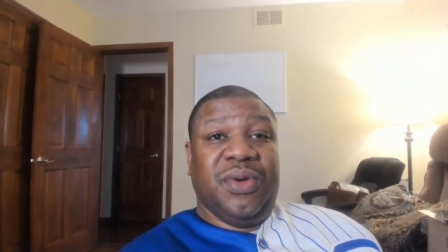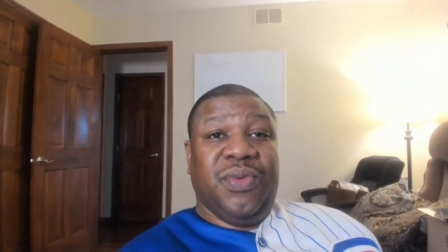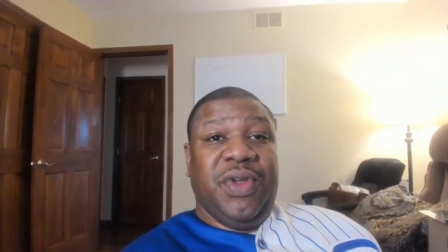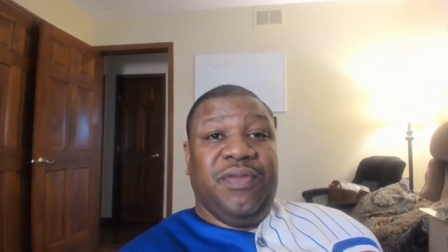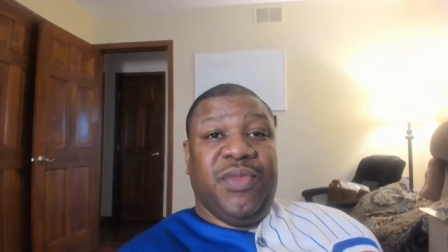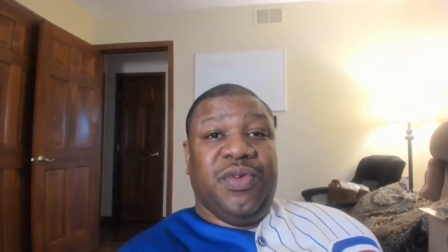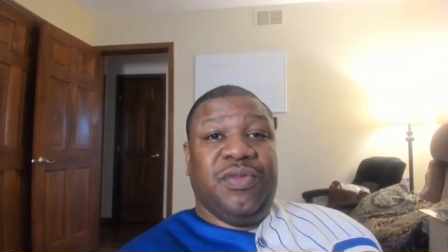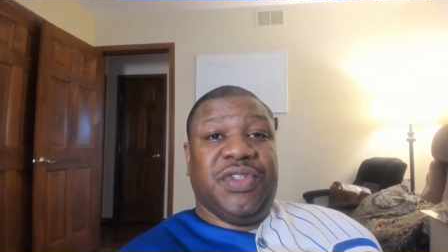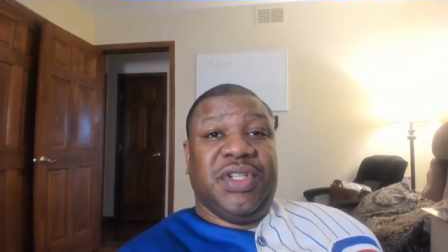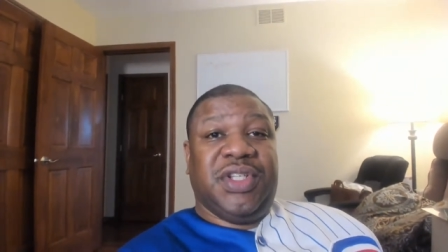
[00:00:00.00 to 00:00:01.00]
we
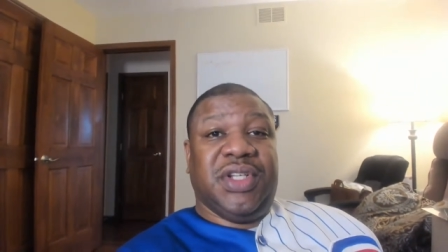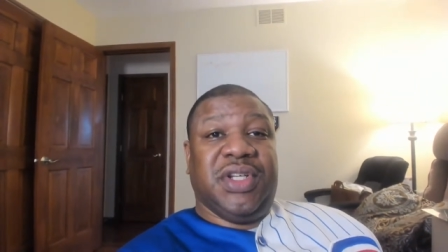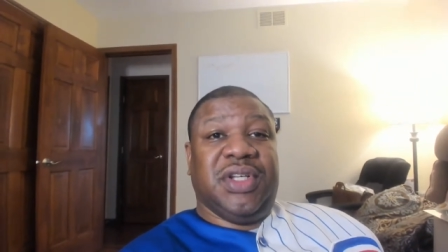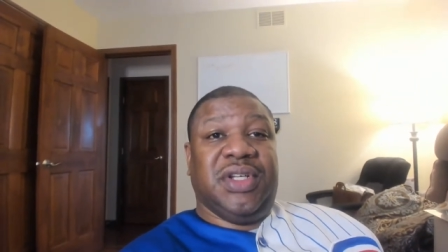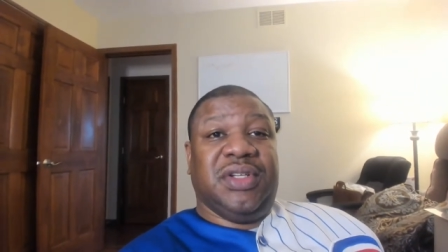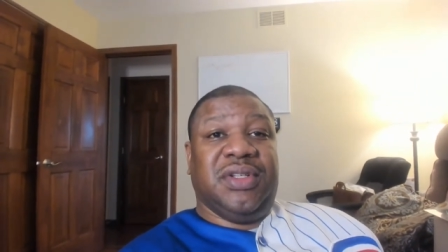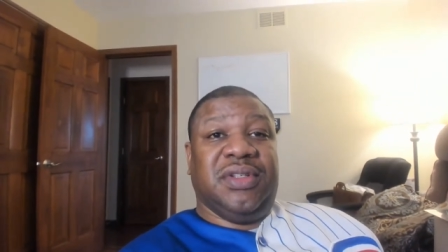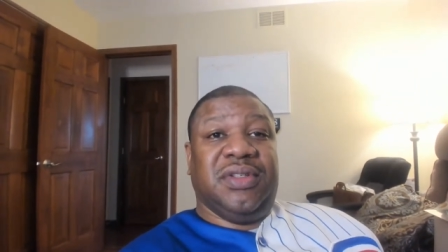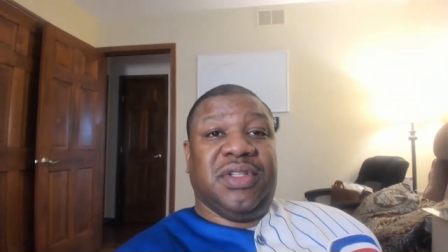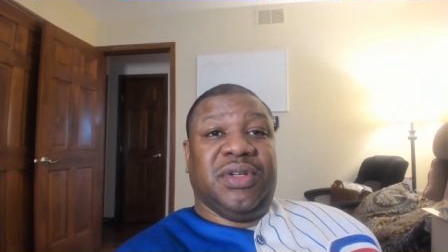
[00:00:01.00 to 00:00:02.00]
moved into
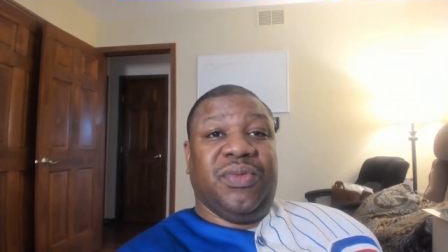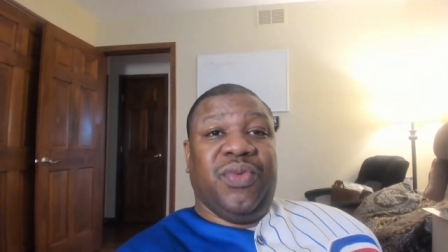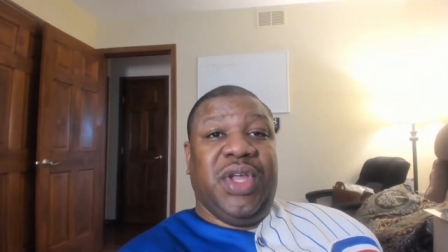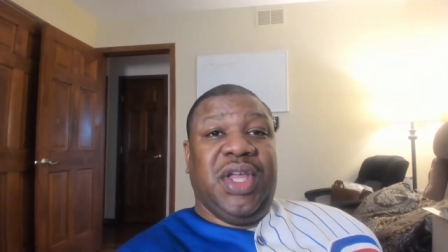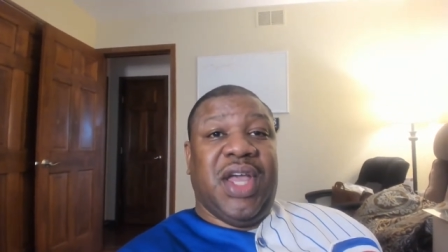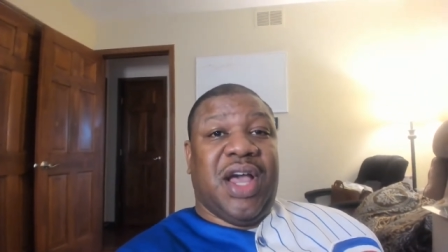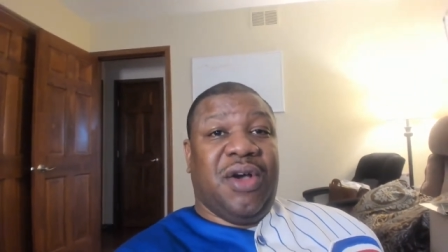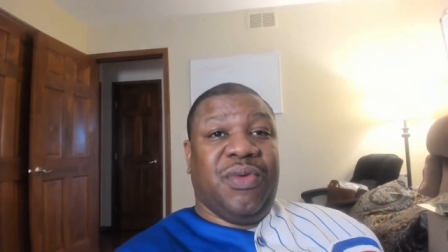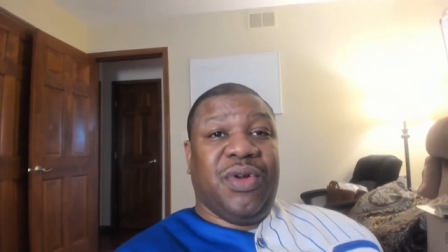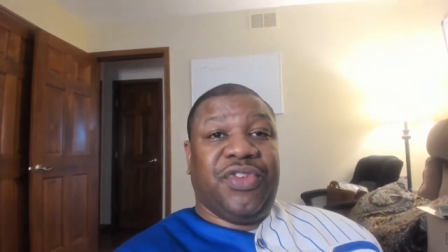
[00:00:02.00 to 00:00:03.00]
the wee
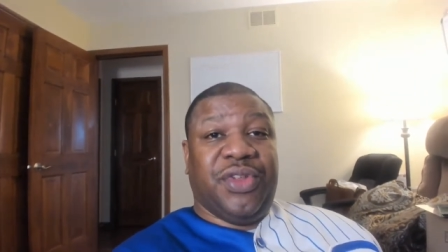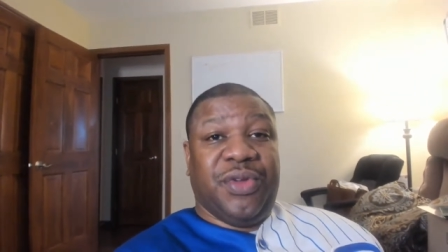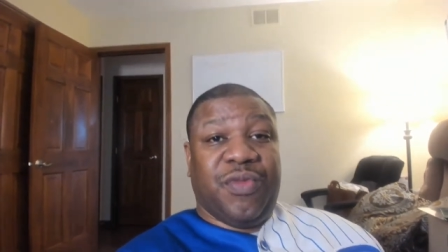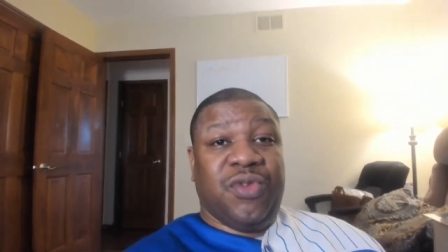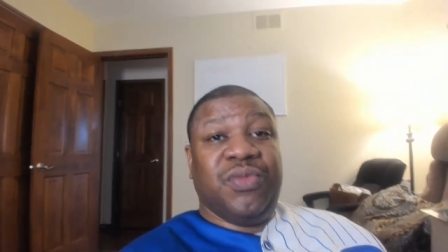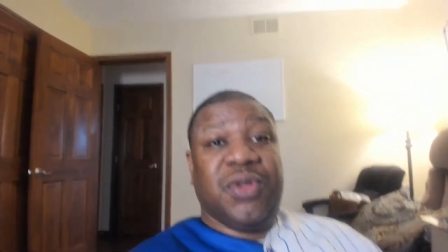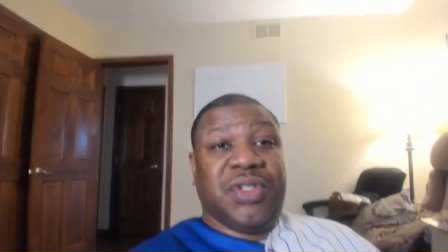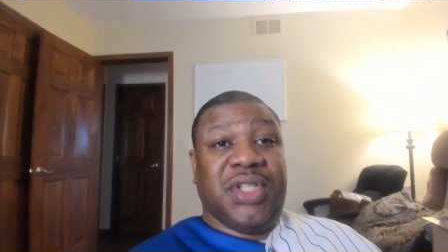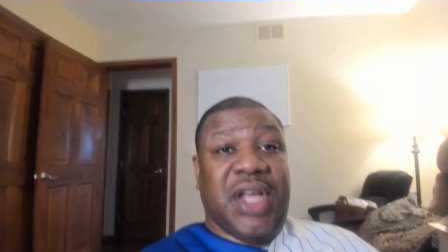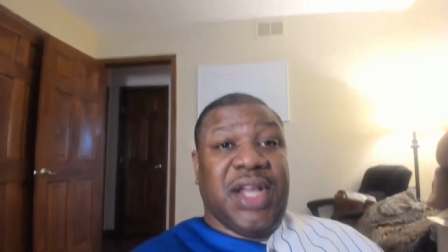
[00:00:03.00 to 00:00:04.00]
hours of the
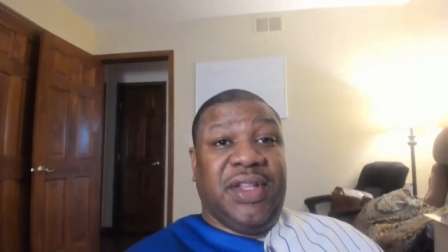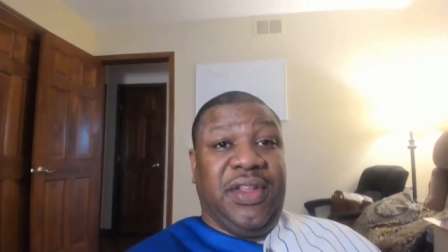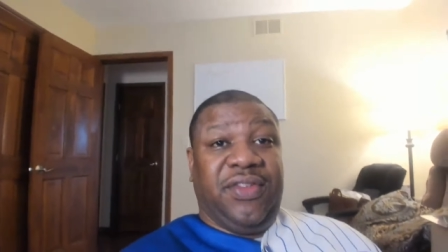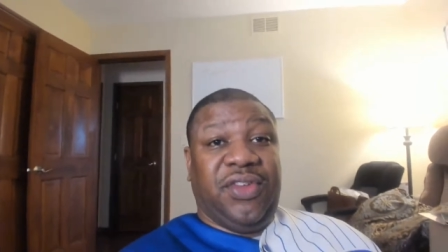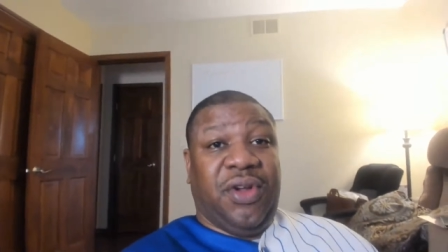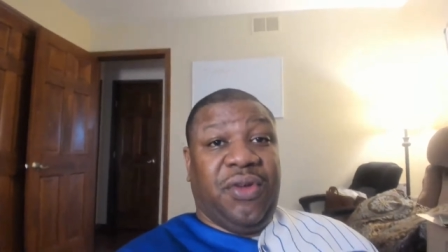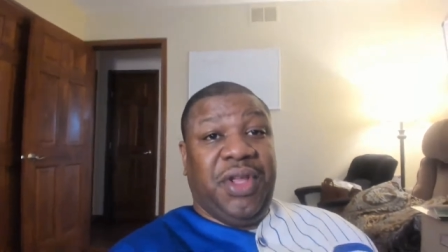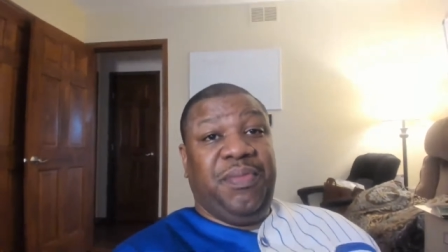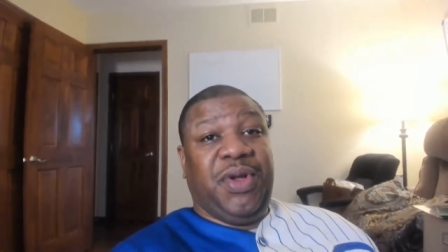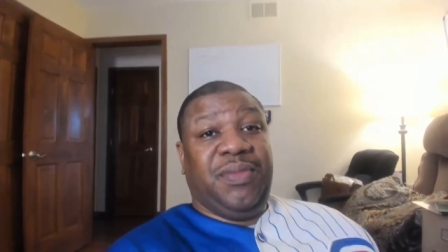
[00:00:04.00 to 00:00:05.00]
rumors that the
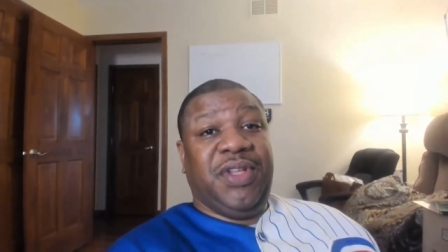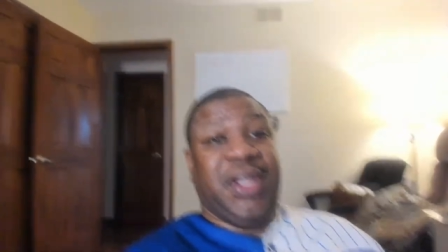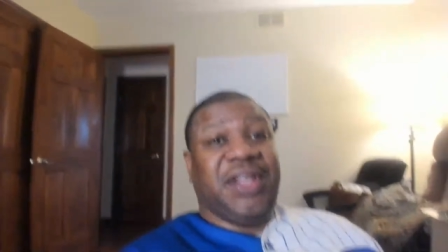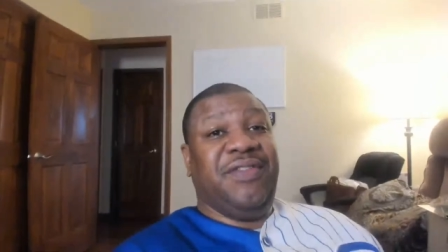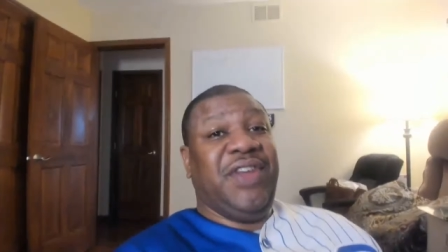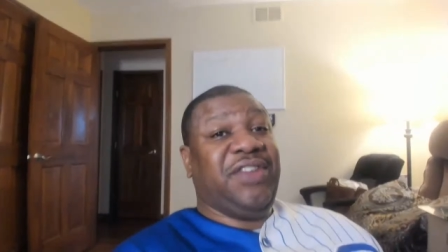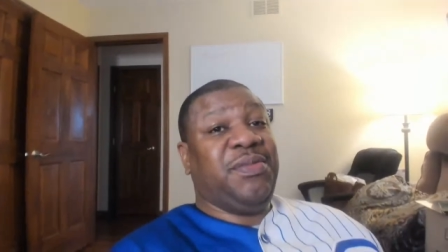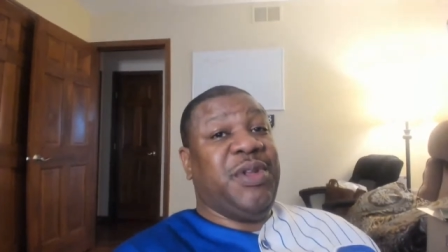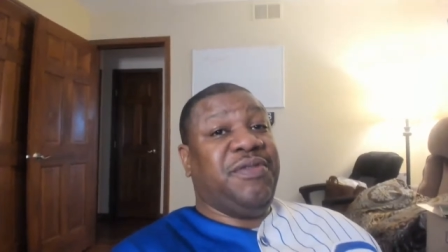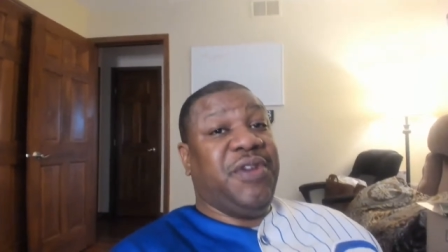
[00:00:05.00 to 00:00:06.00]
Saudi Public
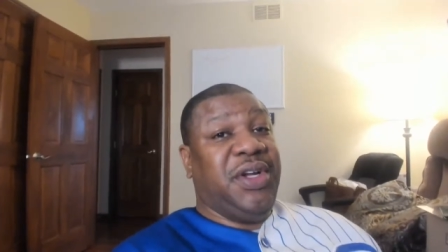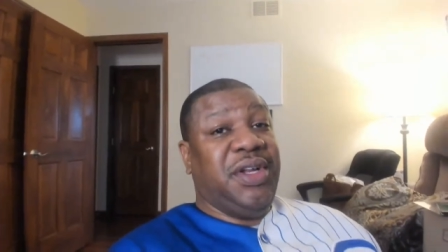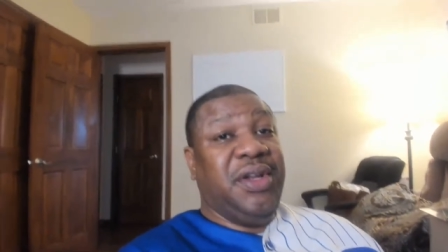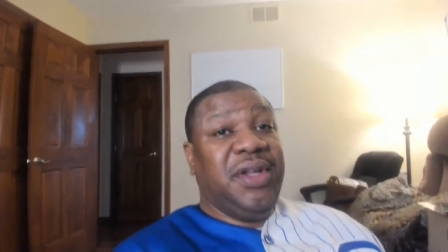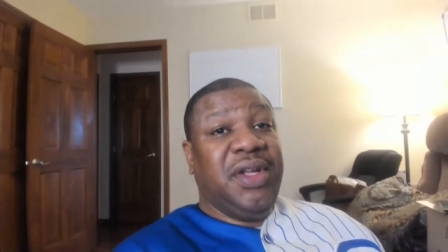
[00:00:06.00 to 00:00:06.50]
Investment Fund,